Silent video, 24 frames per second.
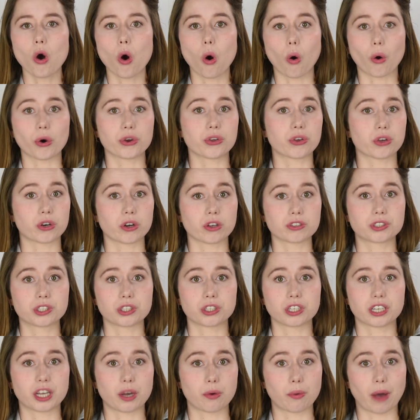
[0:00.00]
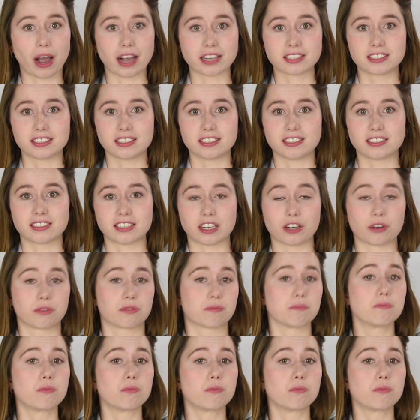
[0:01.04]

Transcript: Or you can also look at waxes that are